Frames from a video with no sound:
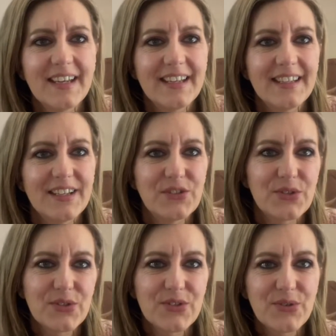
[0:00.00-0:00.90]
nitro
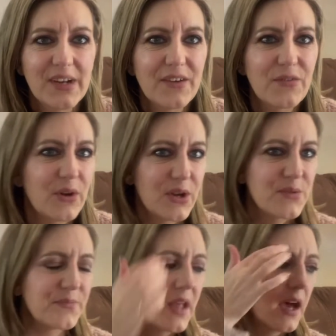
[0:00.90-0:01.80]
snorting for you.
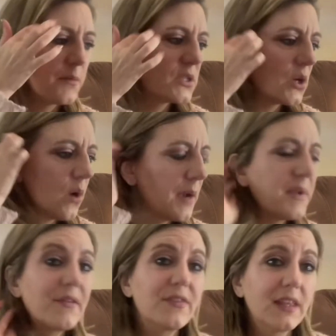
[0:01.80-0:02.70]
Um, so I'm
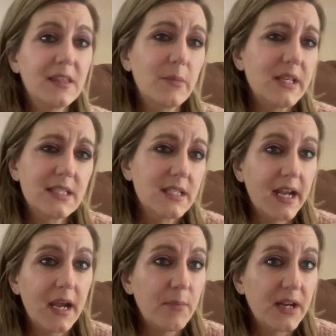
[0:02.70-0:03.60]
not feeling the best today.
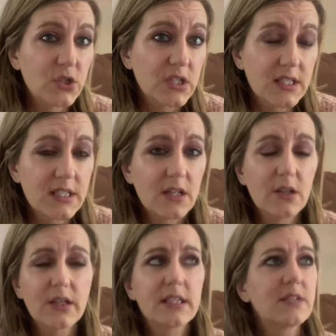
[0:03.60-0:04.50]
I'm actually still,
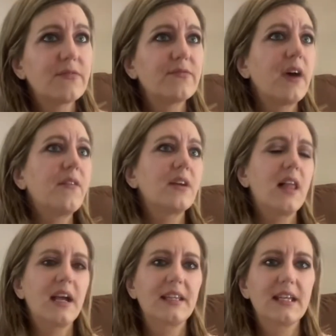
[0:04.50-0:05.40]
it's five
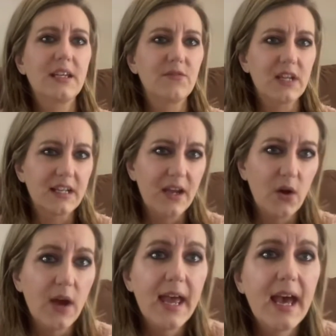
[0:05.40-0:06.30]
o'clock in the evening
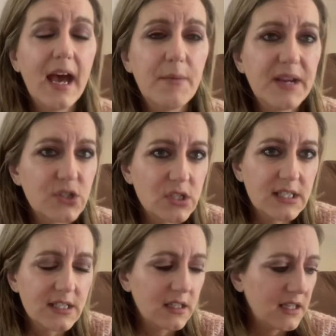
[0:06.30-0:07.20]
now. I'm actually
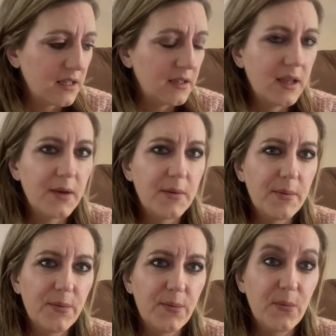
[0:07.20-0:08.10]
still in
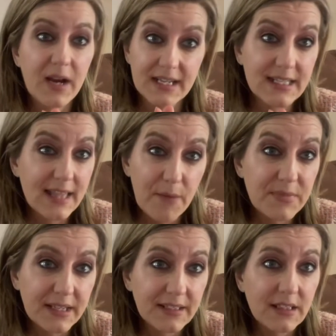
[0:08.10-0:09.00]
what I slept
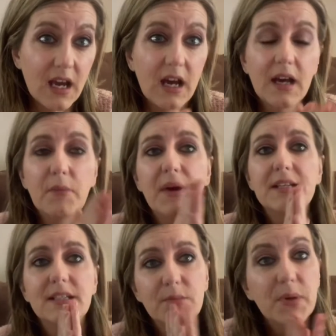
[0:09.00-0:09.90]
in. Um, I
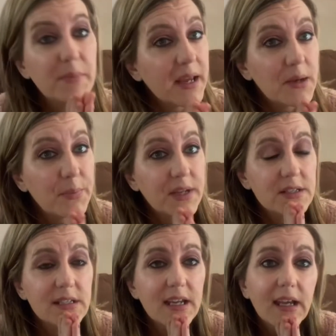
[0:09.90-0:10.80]
did put makeup on
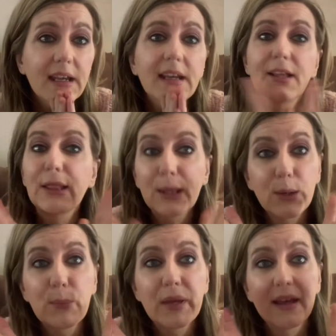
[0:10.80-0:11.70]
today, a little
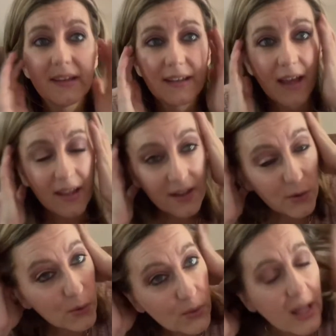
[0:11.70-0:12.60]
bit, not a
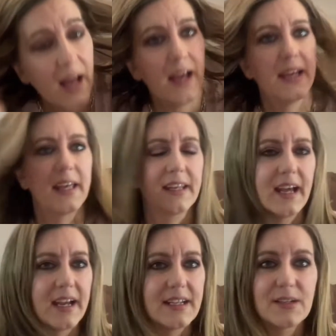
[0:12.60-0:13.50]
whole lot, and
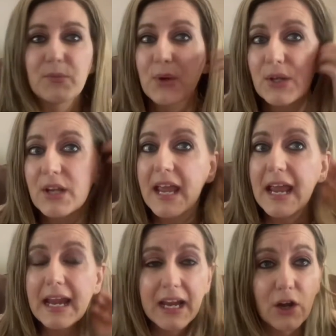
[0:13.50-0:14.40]
I didn't put
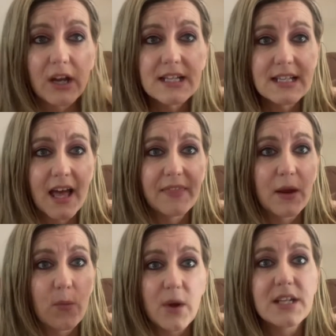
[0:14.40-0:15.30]
earrings on. Like,
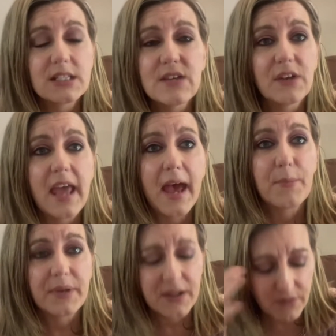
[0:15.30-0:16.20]
what is even
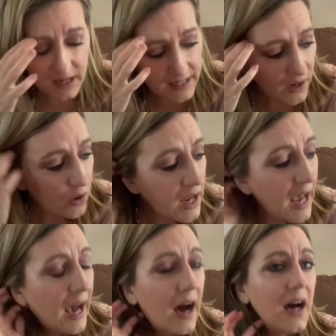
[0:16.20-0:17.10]
happening right now?
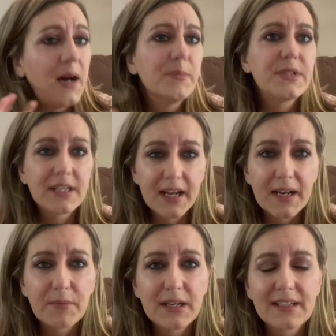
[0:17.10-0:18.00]
Um, tonight
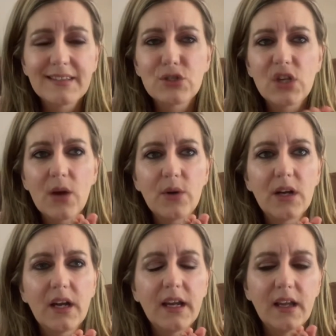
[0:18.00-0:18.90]
I'm getting in the shower
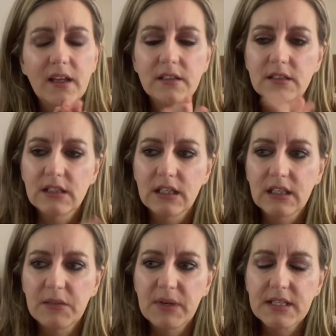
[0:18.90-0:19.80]
and gonna
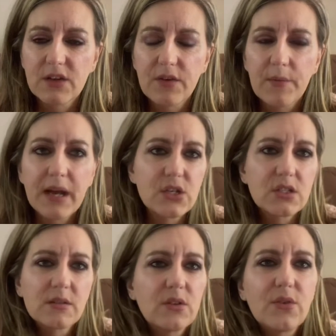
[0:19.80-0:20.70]
clean myself up. I just
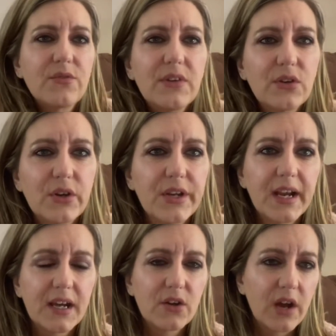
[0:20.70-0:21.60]
don't, don't feel good. I
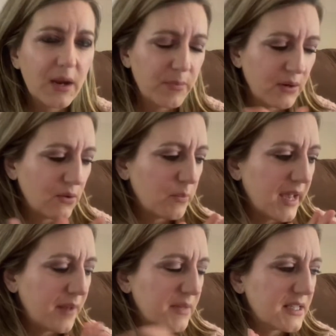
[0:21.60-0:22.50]
got cramping real
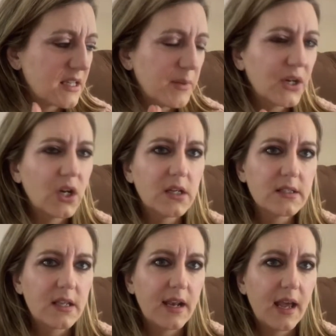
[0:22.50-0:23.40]
bad, my stomach hurts,
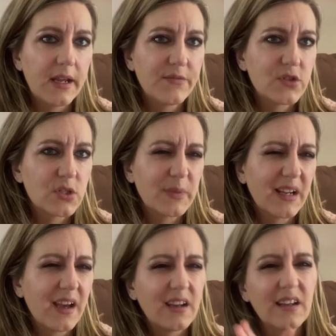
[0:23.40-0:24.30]
and I've just been
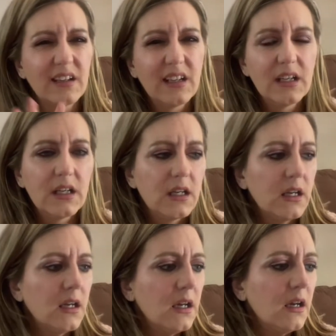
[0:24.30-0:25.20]
kind
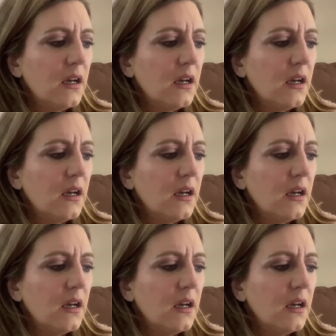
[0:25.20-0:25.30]
of